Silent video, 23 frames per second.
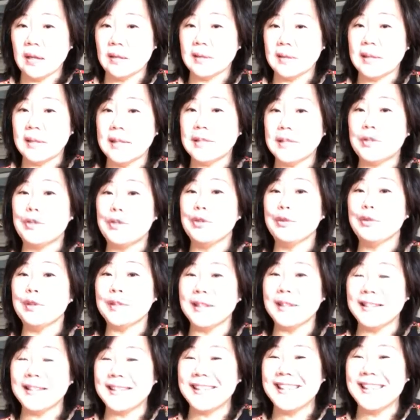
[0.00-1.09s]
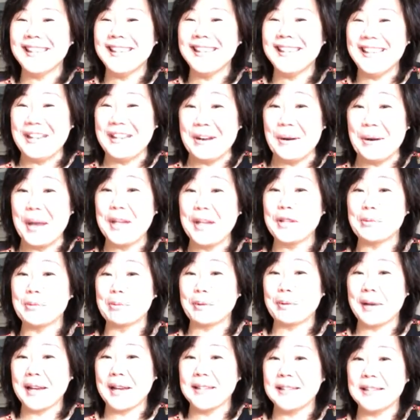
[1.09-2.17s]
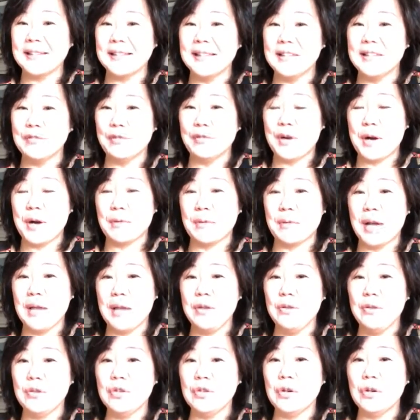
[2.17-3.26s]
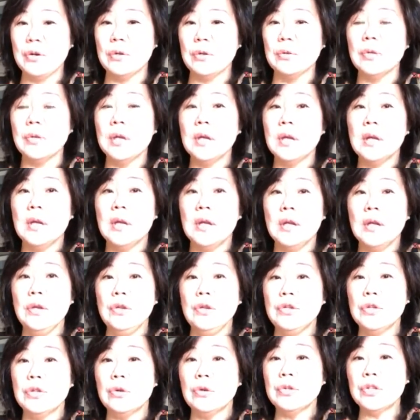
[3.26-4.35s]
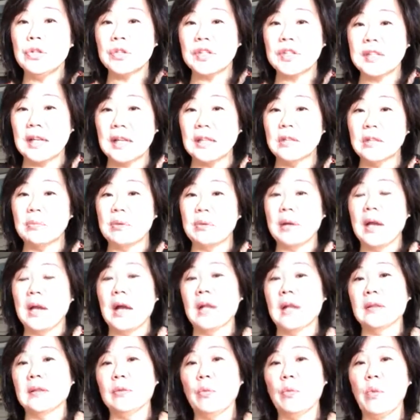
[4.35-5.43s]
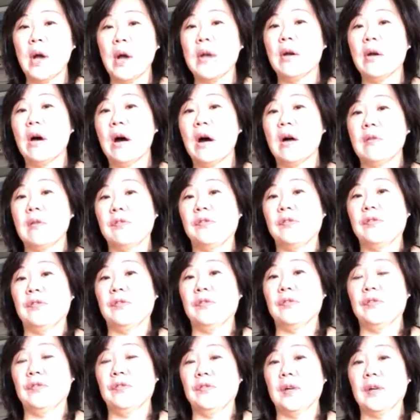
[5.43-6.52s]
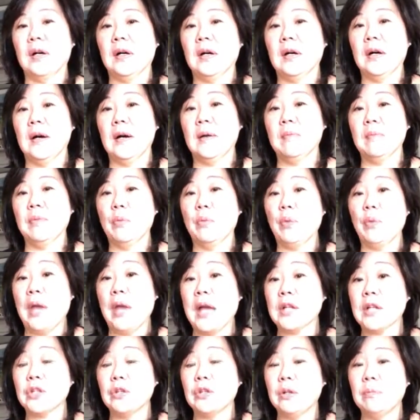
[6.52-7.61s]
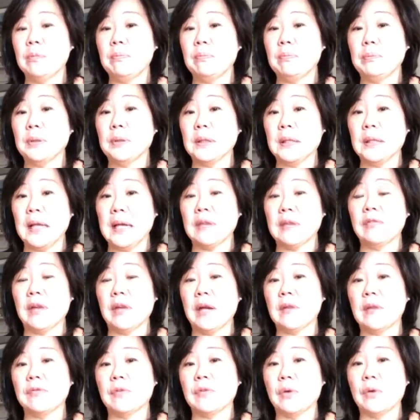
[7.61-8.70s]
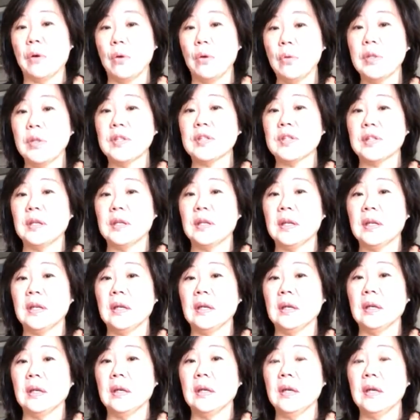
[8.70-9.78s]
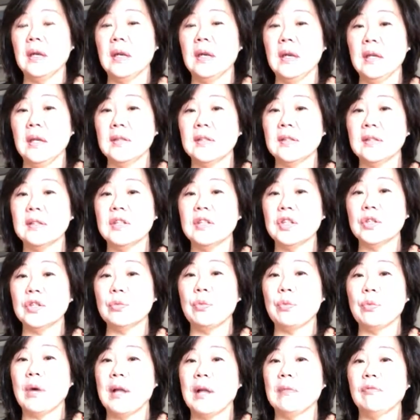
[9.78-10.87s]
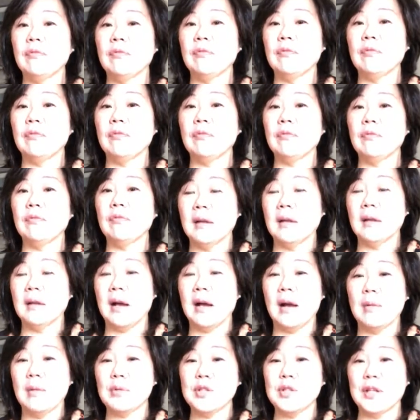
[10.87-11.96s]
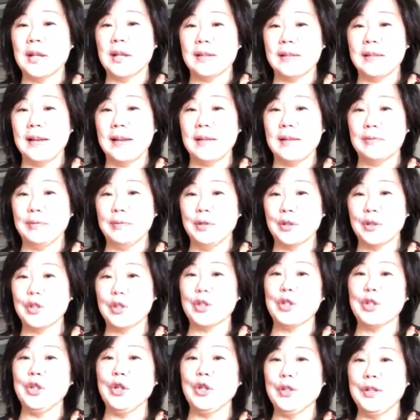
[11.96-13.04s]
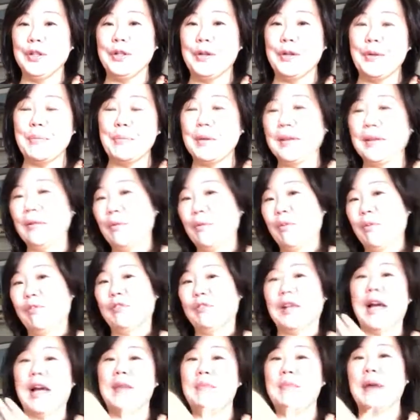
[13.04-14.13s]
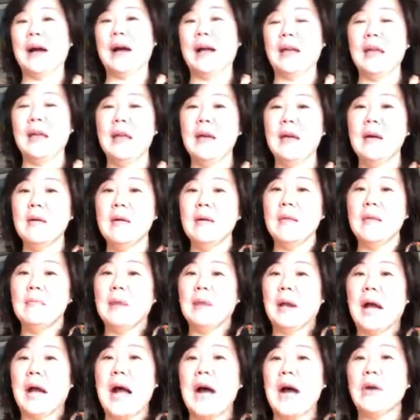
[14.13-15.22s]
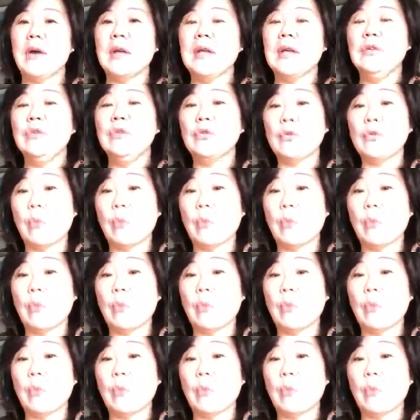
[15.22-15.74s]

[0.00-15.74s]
Because that's two things, enterprise live on, right? You don't just celebrate on the one-off. We actually put a lot of effort, always thinking, is this just one flying object that looks good, but it will fly by? But how can you